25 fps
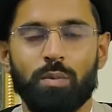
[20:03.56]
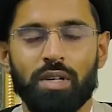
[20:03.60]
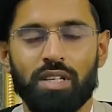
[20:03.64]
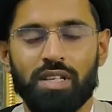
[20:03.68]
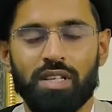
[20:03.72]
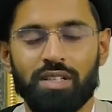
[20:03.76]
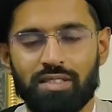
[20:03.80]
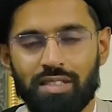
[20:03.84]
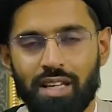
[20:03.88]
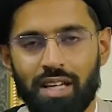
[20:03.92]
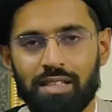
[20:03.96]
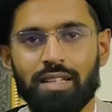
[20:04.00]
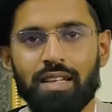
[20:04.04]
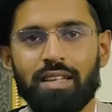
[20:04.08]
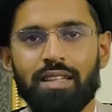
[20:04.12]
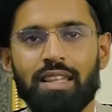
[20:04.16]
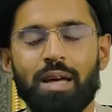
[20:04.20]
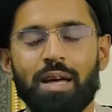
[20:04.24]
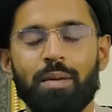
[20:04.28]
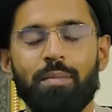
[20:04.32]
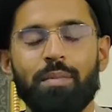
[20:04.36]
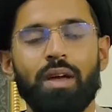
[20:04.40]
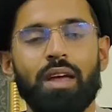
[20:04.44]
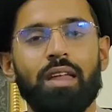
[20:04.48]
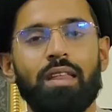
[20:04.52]
be discussing
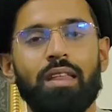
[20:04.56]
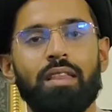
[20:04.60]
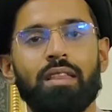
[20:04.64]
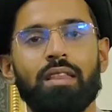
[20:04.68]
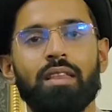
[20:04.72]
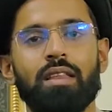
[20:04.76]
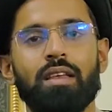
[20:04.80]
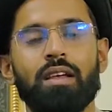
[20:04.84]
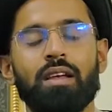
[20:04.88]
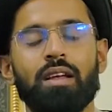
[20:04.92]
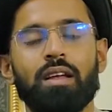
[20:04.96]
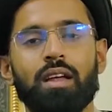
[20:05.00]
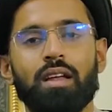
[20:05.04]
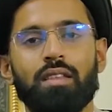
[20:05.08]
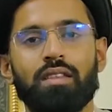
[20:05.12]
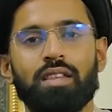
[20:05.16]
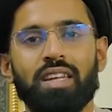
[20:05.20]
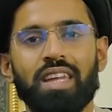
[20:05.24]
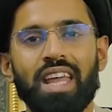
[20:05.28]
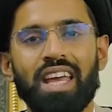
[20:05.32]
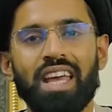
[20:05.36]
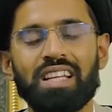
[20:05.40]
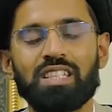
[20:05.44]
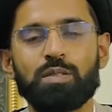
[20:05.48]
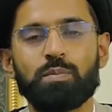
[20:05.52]
them in the
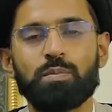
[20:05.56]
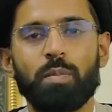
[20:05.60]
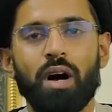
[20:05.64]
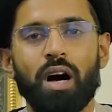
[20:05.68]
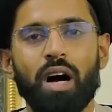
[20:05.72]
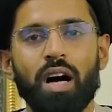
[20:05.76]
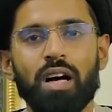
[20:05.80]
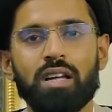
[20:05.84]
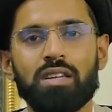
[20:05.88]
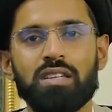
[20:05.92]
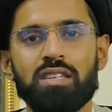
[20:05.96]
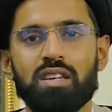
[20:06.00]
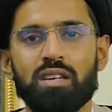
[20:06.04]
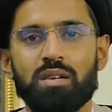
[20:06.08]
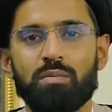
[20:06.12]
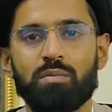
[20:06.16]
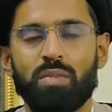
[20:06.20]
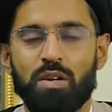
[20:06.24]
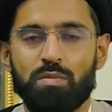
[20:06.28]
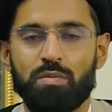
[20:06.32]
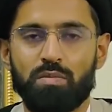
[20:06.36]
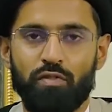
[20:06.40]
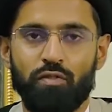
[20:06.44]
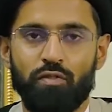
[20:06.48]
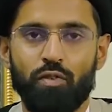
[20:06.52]
next part,
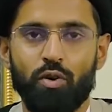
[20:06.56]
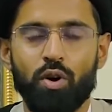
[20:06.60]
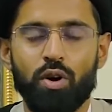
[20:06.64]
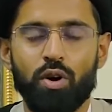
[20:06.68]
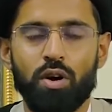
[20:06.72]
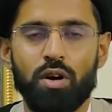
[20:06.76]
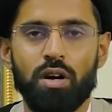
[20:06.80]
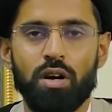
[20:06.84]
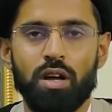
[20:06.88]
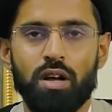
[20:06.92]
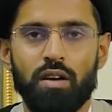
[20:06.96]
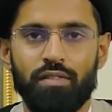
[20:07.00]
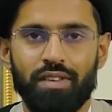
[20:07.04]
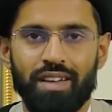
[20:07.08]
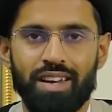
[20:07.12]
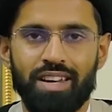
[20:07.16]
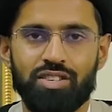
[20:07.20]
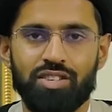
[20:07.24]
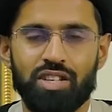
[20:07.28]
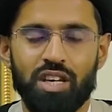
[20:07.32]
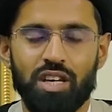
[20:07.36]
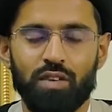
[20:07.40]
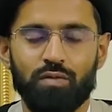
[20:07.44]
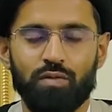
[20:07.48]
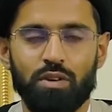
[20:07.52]
but before
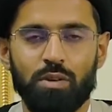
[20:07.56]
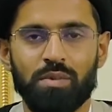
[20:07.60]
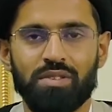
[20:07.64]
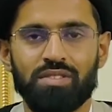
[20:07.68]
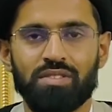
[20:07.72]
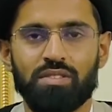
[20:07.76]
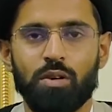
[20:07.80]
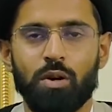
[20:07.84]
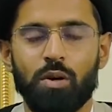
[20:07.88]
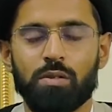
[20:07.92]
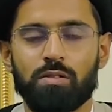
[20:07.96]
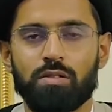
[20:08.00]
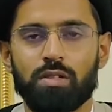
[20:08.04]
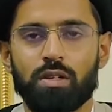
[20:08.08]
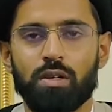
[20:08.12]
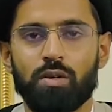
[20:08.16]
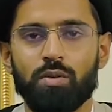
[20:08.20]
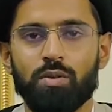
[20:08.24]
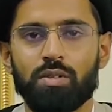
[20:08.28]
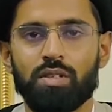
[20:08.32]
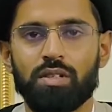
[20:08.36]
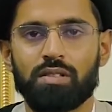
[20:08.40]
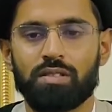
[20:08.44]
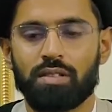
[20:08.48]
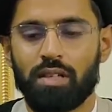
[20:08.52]
finishing we must
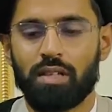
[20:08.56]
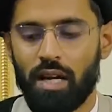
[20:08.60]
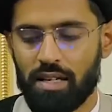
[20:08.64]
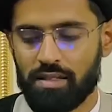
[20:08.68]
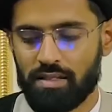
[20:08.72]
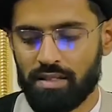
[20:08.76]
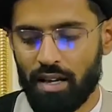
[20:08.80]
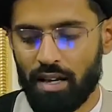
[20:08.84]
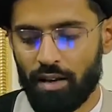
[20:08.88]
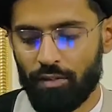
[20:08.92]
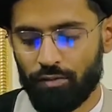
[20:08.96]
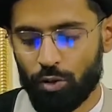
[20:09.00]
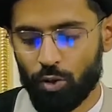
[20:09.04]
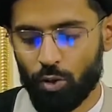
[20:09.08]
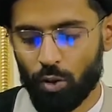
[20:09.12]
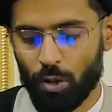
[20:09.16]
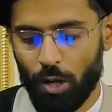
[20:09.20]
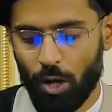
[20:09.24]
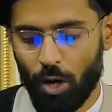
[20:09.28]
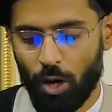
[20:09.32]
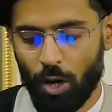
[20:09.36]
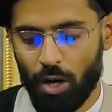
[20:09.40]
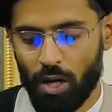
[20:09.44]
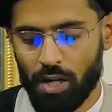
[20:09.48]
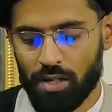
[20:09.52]
also discuss a few
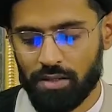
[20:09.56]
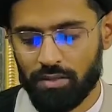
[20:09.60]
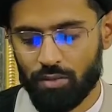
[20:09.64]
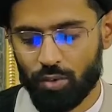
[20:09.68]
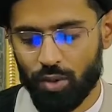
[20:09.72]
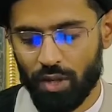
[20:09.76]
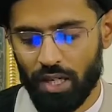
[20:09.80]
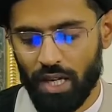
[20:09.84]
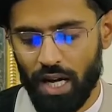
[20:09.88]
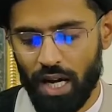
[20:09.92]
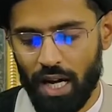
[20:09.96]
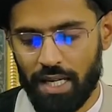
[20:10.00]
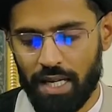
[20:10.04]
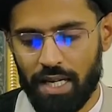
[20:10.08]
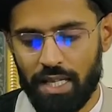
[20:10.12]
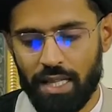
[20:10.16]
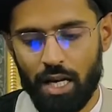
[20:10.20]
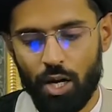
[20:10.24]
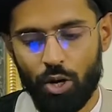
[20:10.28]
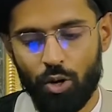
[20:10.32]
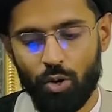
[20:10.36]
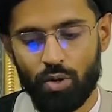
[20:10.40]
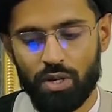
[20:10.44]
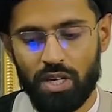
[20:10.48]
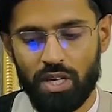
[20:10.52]
laws regarding
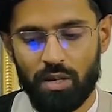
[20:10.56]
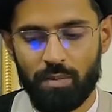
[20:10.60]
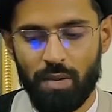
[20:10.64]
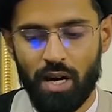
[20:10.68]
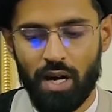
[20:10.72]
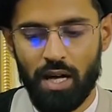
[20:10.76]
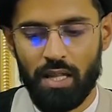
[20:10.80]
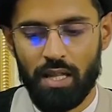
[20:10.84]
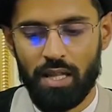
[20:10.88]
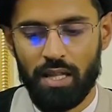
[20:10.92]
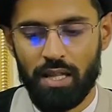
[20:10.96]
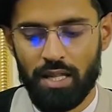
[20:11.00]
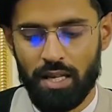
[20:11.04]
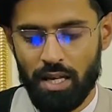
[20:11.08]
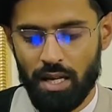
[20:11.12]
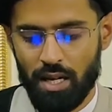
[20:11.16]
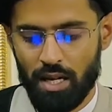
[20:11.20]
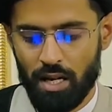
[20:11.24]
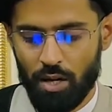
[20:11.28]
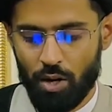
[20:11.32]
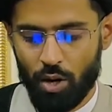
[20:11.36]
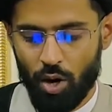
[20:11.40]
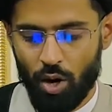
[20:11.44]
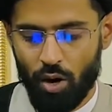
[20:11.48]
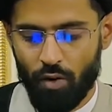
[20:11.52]
the holy month
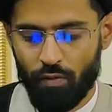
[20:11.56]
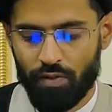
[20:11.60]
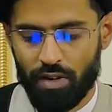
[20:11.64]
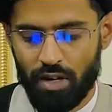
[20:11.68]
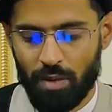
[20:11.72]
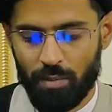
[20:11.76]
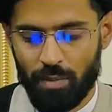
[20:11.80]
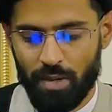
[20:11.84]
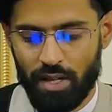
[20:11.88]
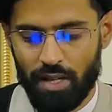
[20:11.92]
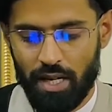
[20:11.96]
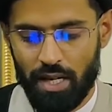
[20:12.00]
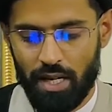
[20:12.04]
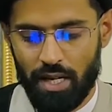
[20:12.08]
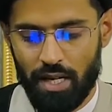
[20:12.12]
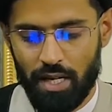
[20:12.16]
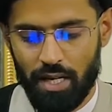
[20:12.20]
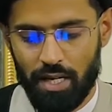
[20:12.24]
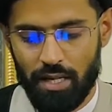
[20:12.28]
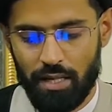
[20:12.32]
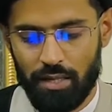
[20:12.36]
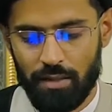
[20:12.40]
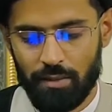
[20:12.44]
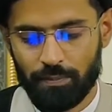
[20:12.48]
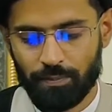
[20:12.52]
of
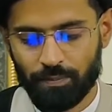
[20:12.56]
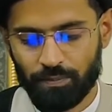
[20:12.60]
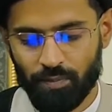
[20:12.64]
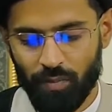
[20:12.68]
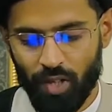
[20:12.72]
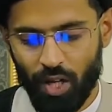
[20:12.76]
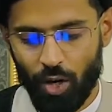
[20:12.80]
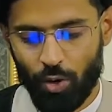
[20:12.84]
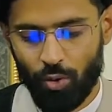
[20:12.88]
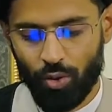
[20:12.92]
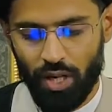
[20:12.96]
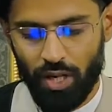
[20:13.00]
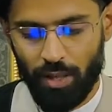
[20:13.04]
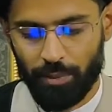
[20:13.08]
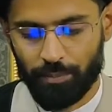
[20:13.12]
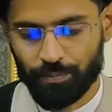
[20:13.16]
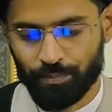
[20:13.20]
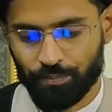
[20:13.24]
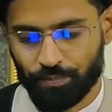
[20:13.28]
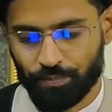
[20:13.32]
Ramadan. Okay,